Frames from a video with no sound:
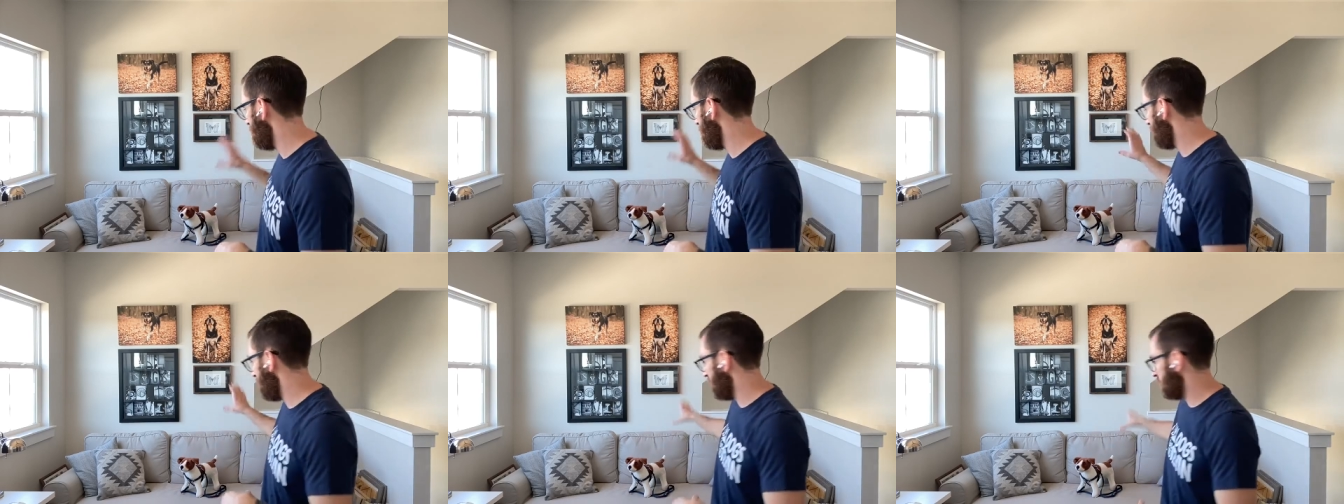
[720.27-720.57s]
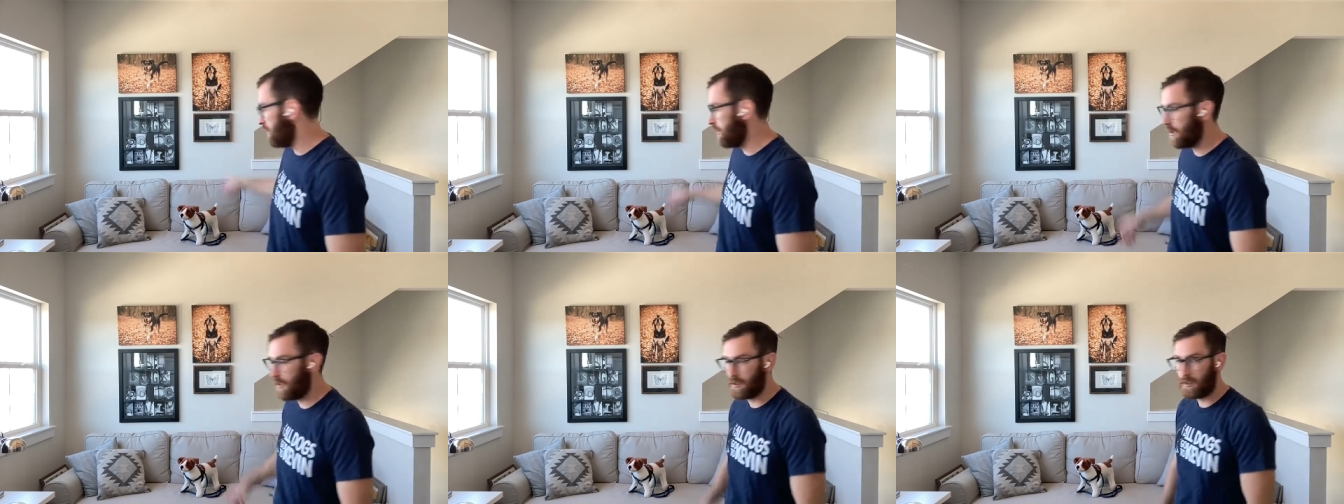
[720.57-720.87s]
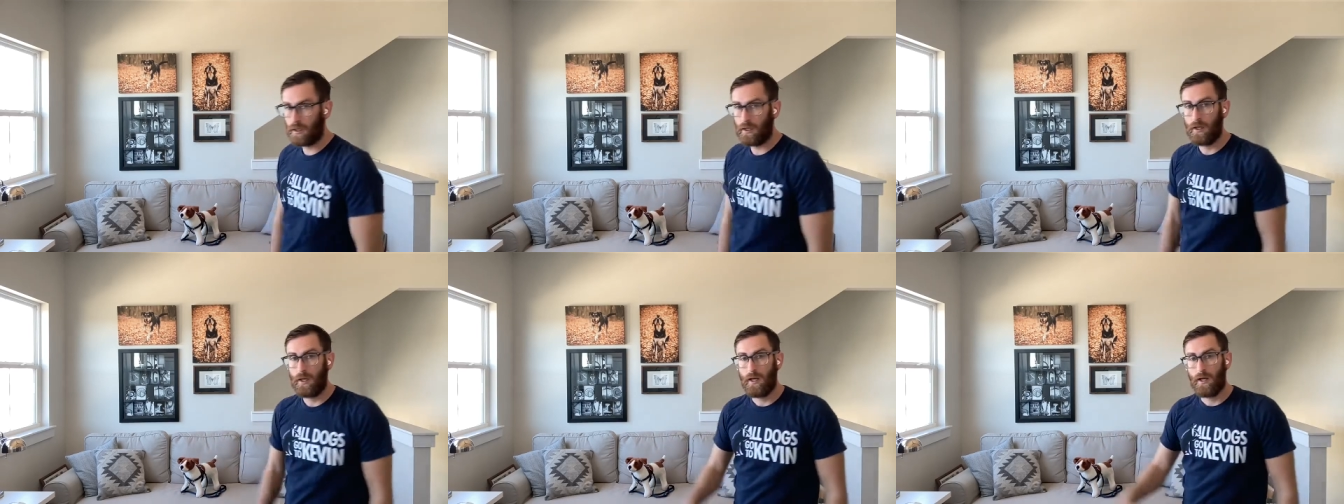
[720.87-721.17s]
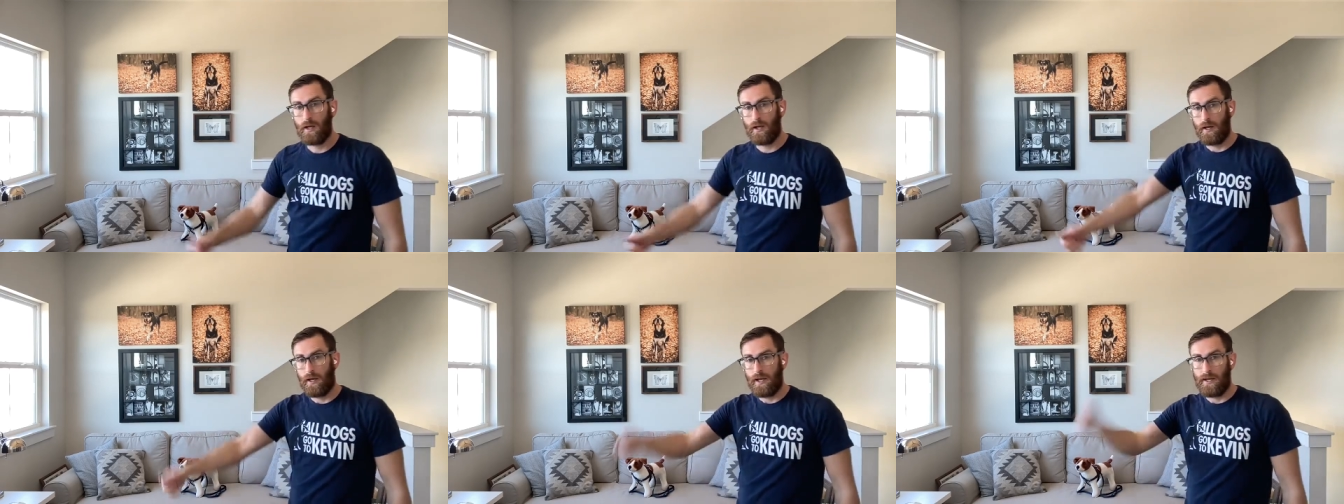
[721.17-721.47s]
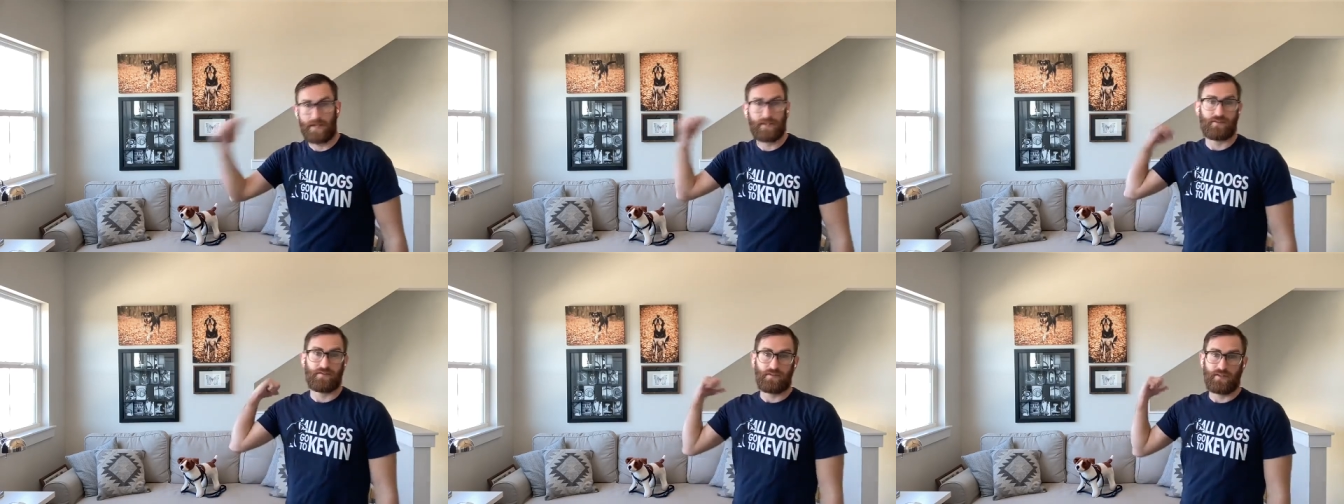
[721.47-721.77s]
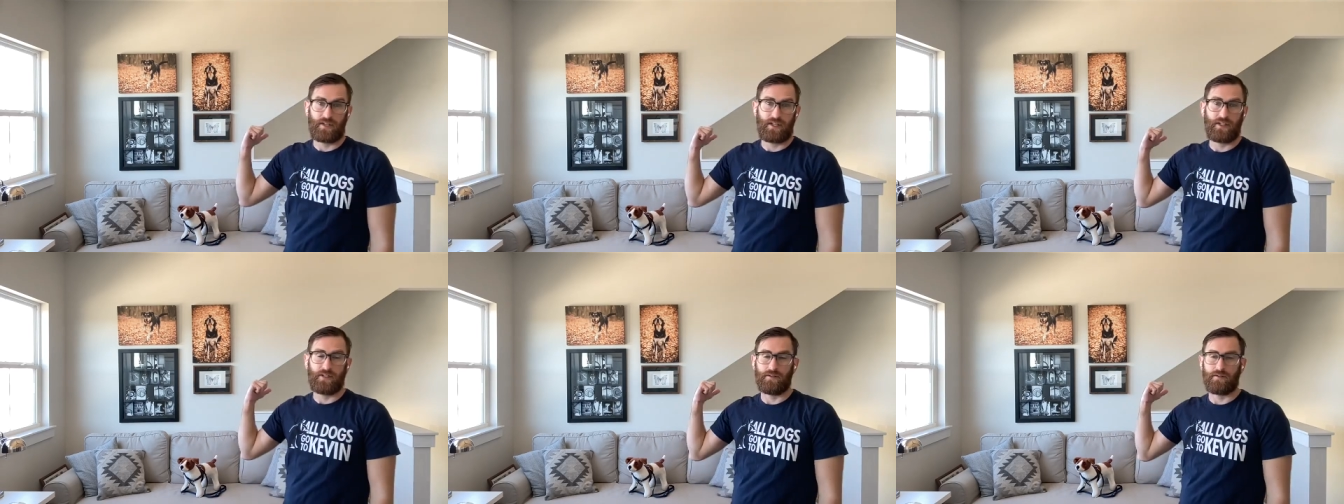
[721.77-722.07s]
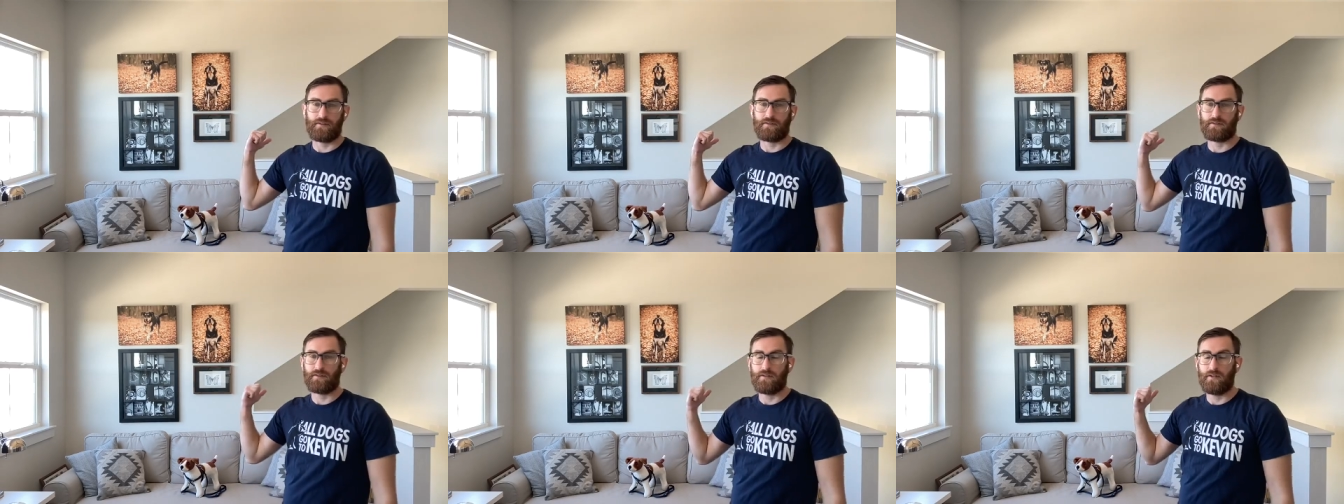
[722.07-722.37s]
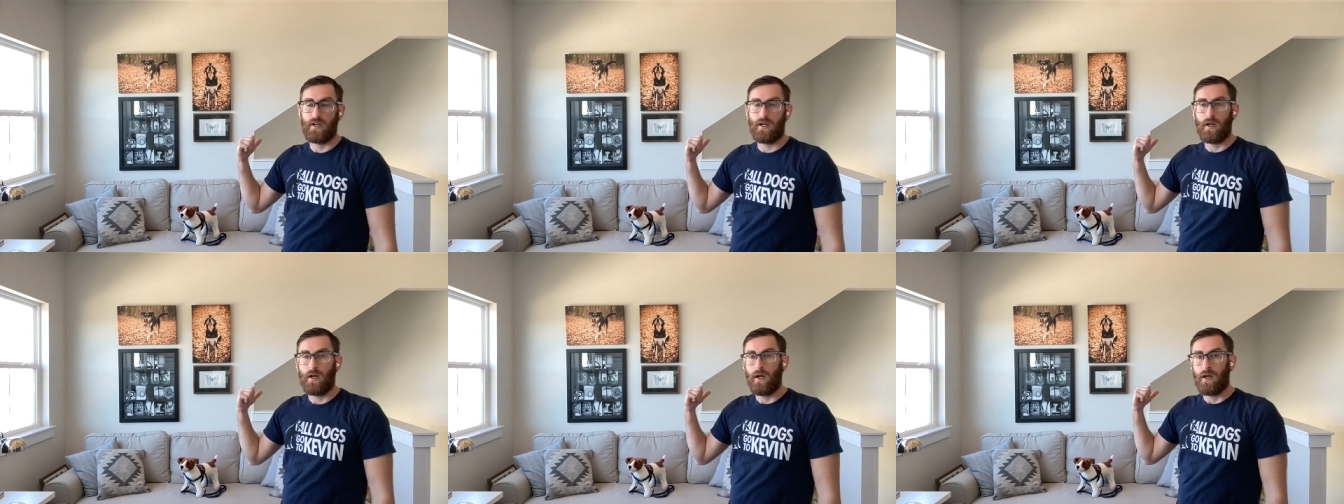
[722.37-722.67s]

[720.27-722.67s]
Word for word: on and my dog heads for the hills.